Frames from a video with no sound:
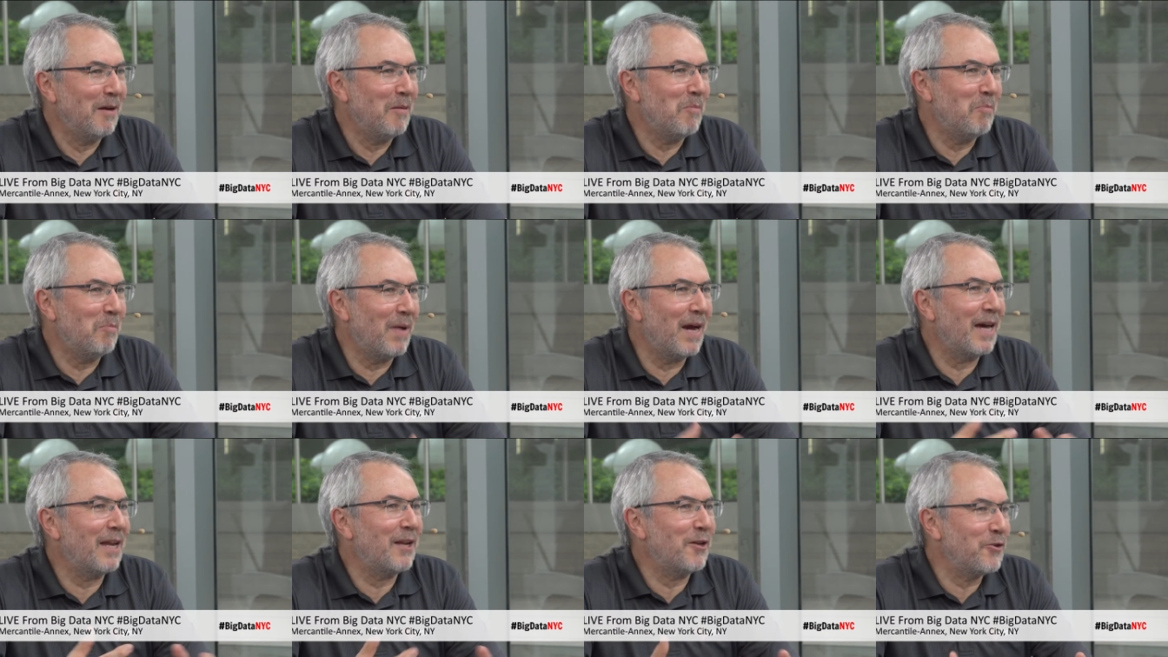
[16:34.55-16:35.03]

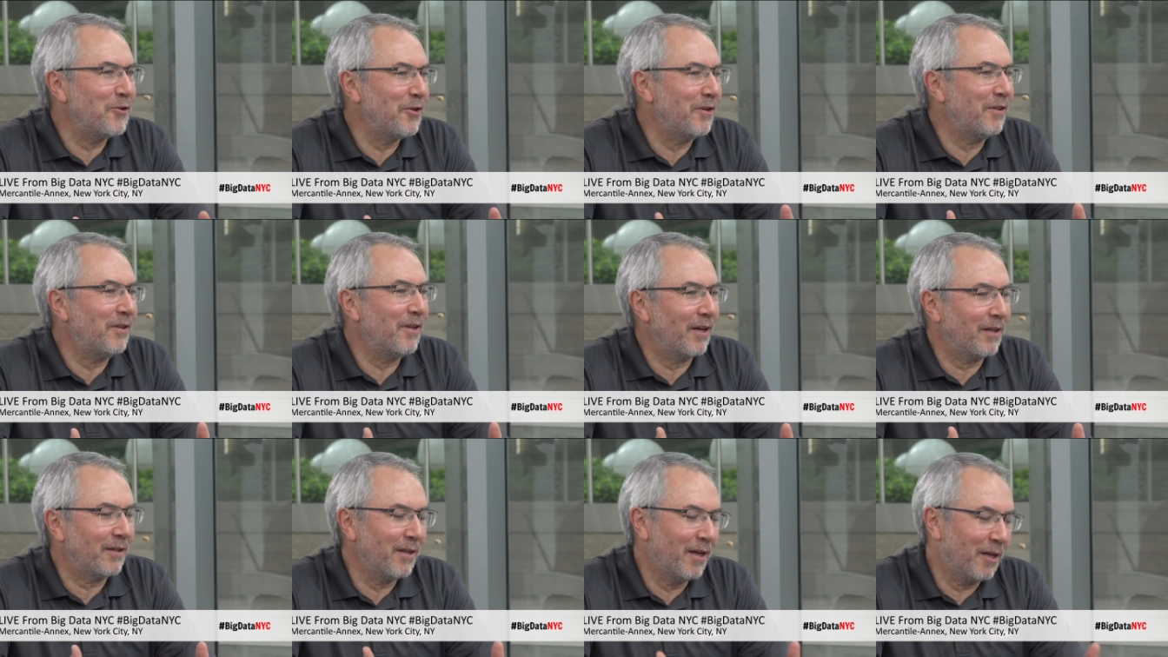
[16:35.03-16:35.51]
managing
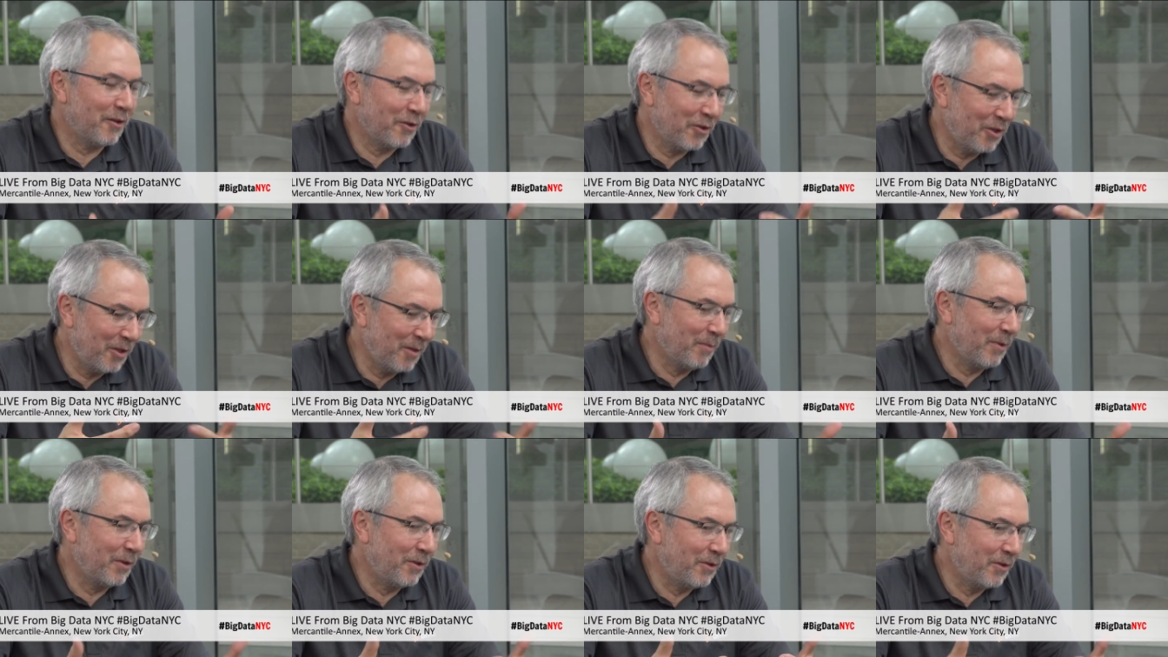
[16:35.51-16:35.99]

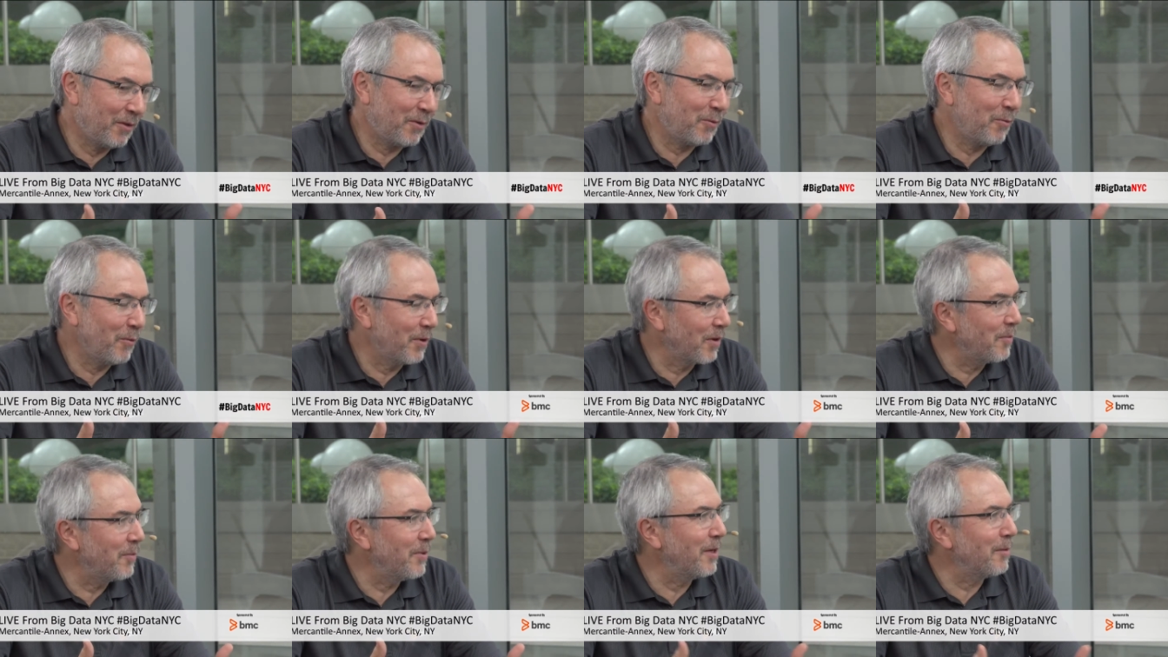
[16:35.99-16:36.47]
technology but just
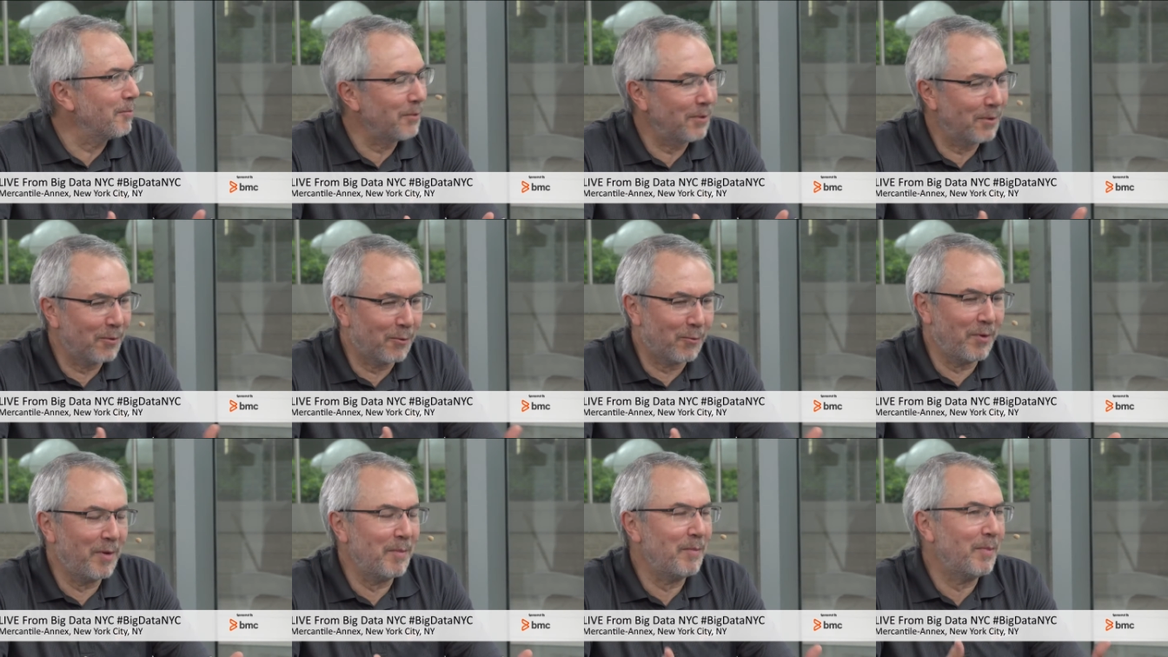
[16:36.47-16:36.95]
want to be able
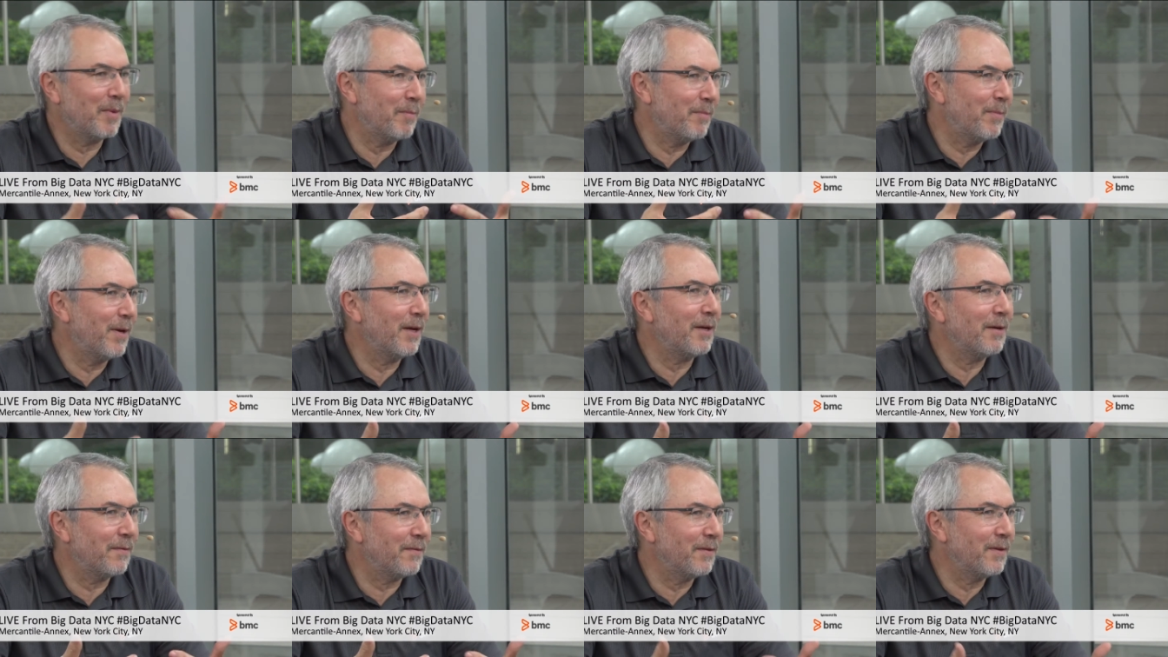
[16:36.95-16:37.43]
to reap the
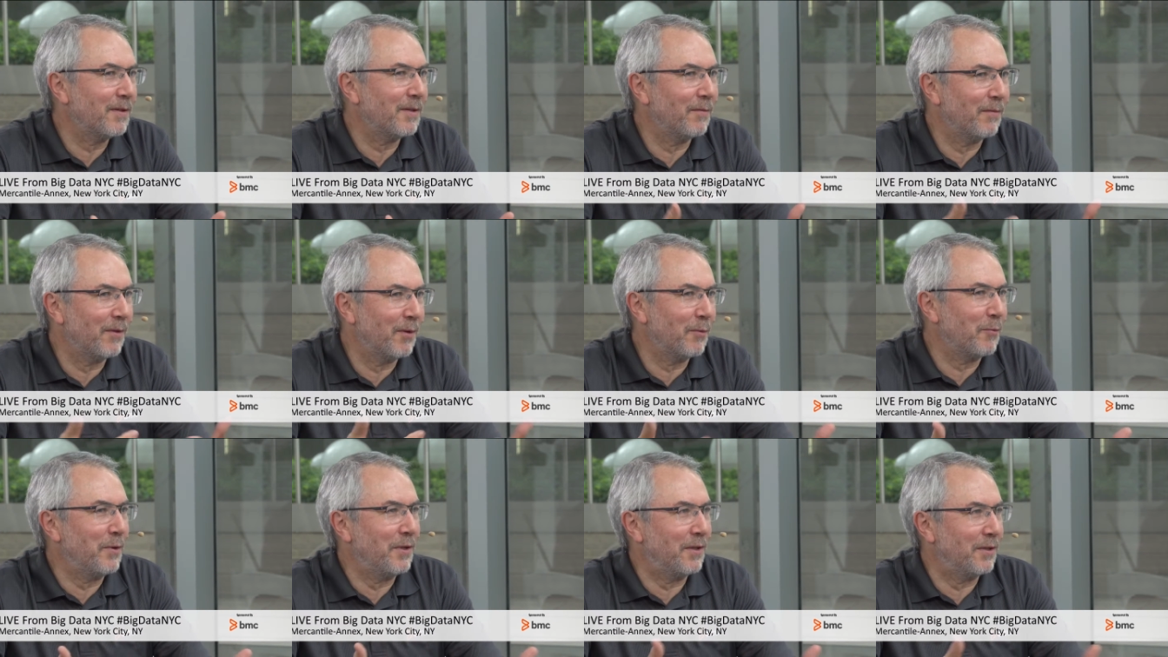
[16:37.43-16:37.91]
benefits of
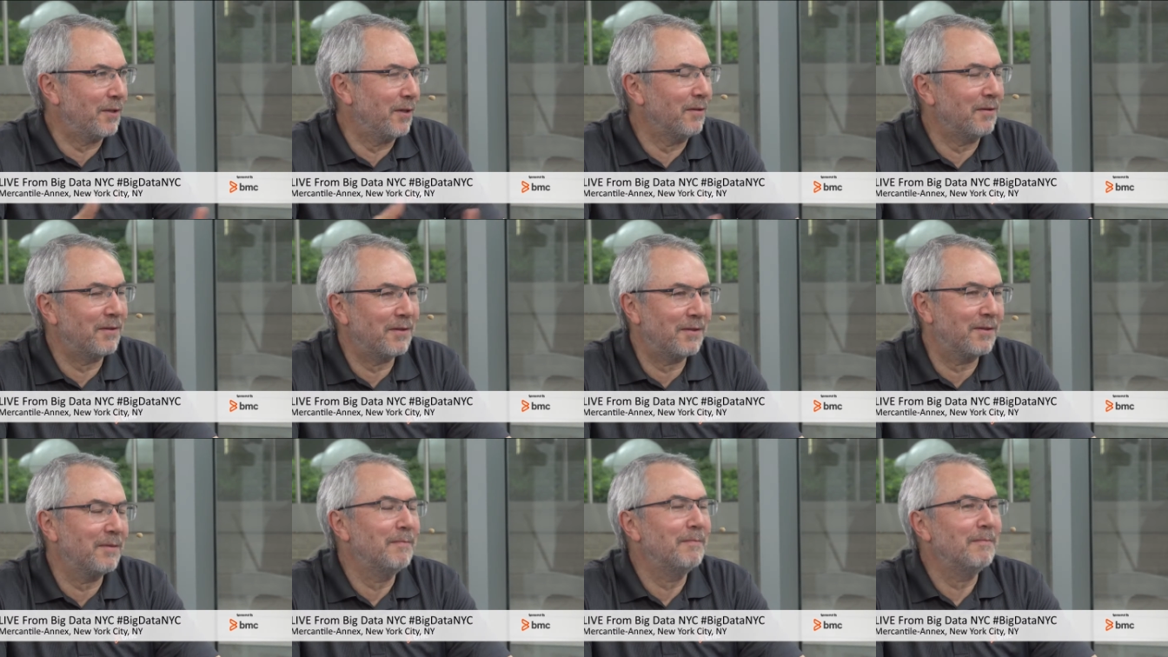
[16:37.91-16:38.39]
the
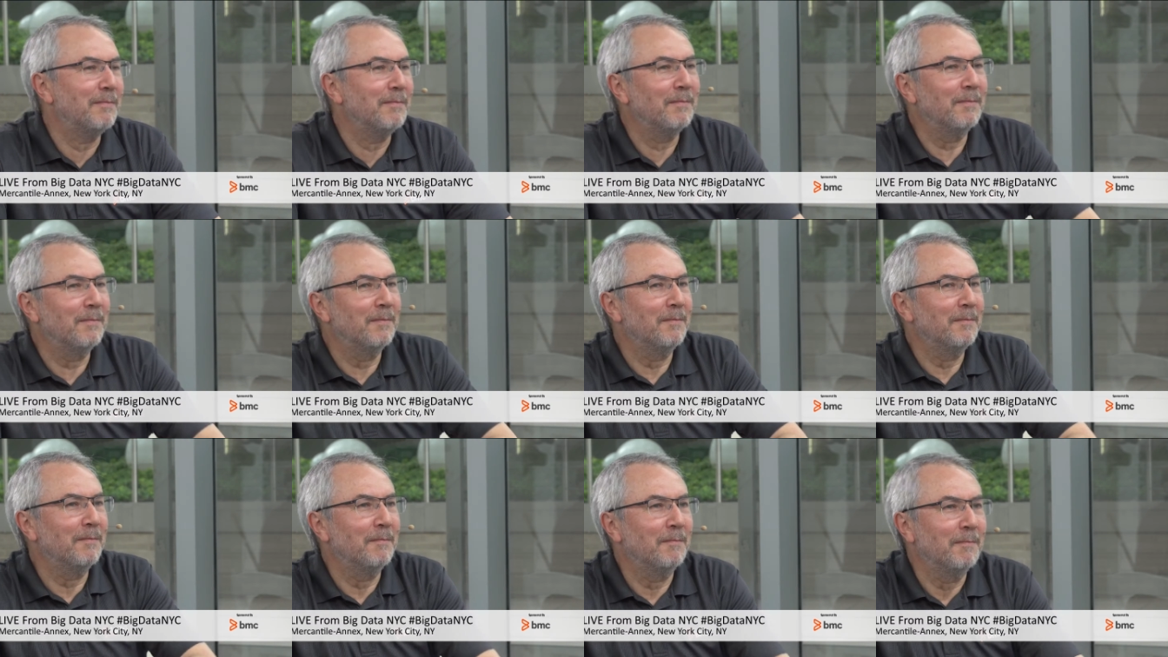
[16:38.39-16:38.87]
results.
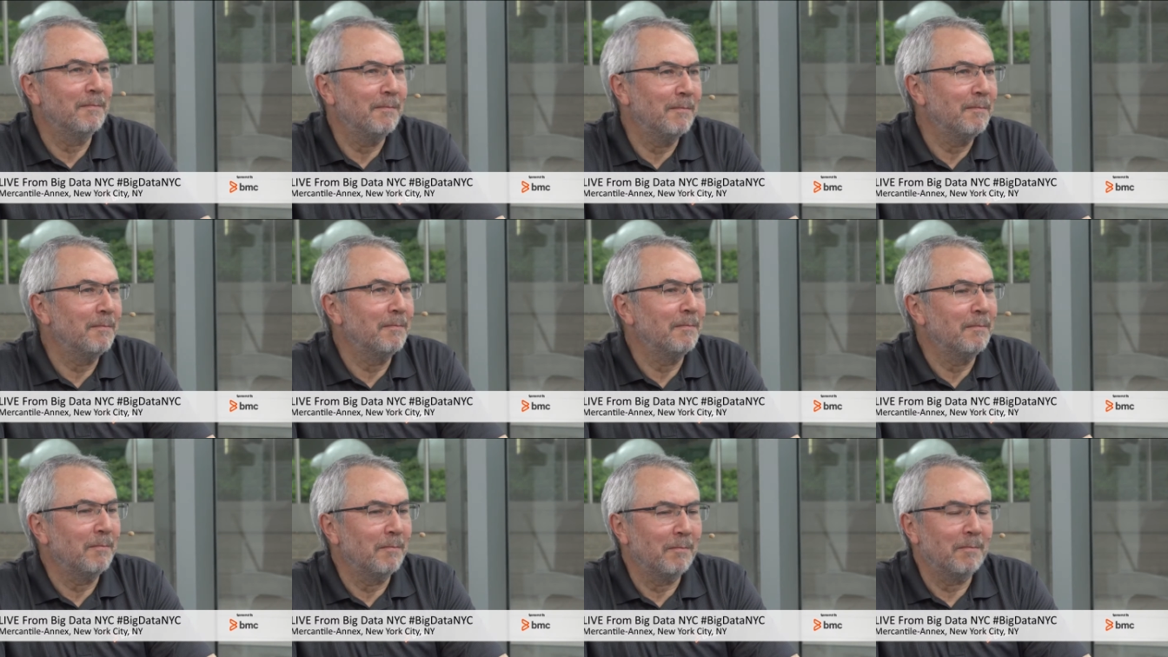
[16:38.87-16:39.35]

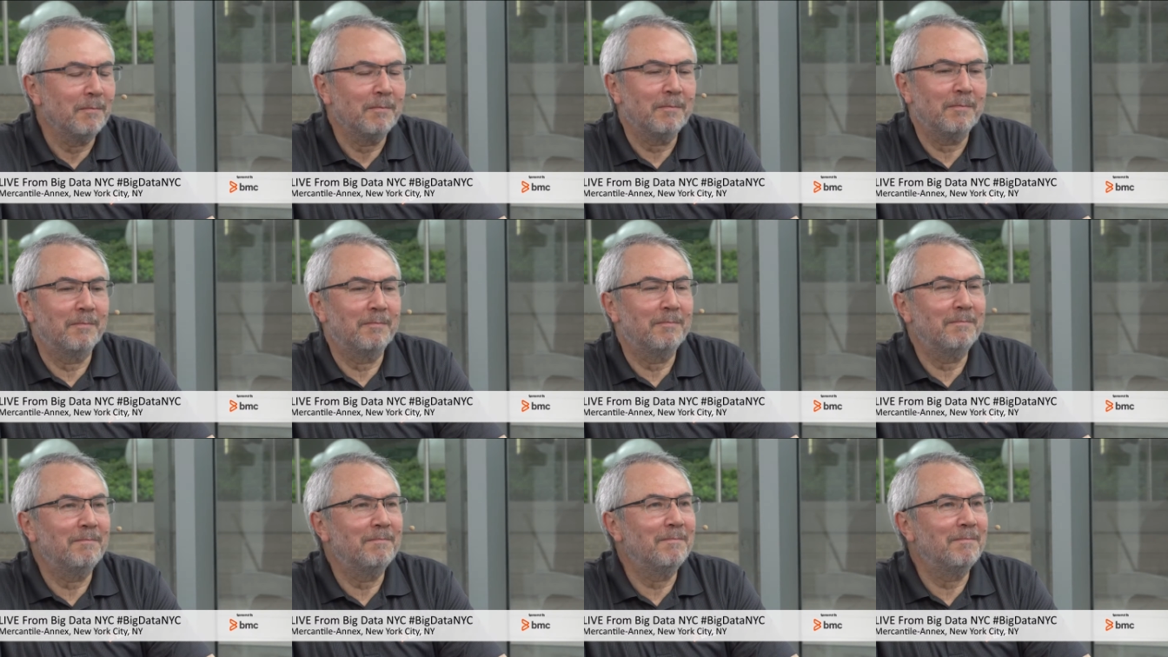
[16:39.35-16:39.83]
Okay, good.
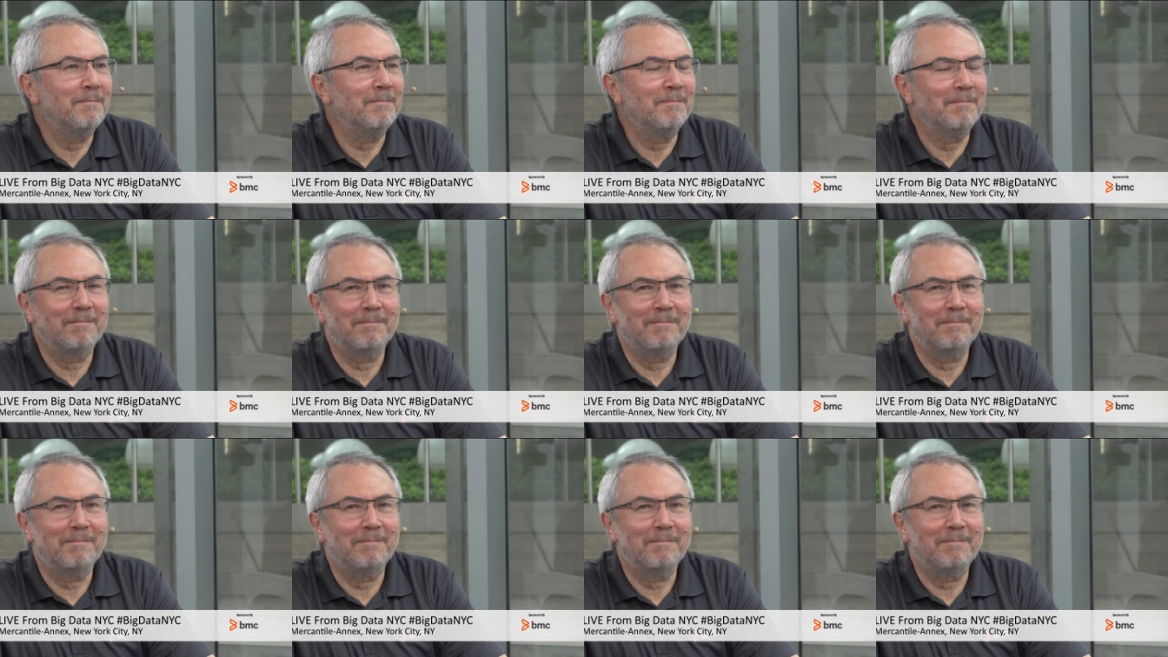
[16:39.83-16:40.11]
Um,